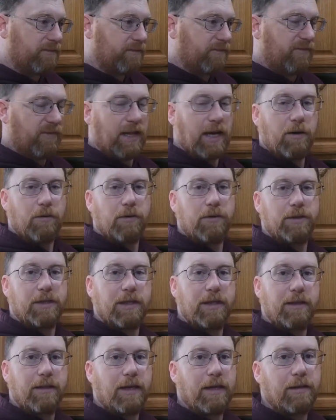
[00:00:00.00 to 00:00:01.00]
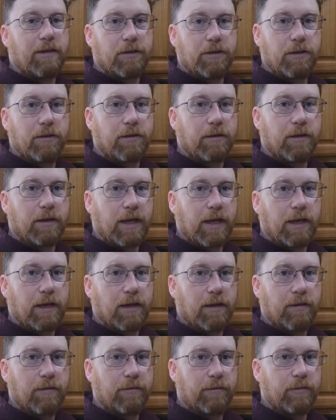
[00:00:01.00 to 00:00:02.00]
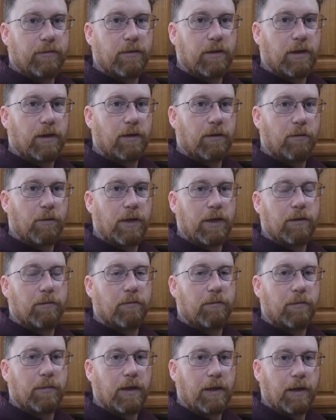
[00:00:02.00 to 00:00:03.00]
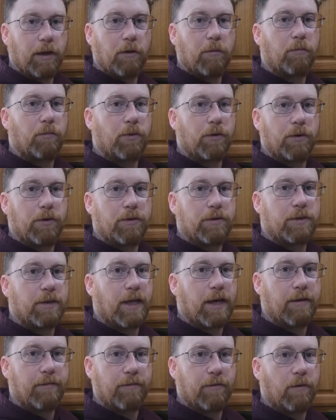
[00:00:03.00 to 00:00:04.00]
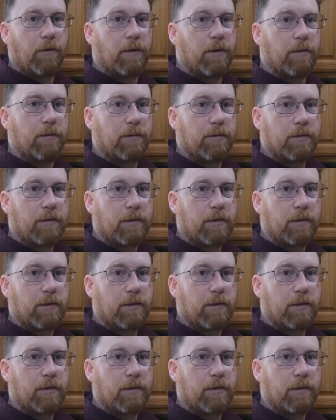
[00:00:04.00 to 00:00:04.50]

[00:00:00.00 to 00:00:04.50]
flowers, anything that you can think of, we can help produce that for you.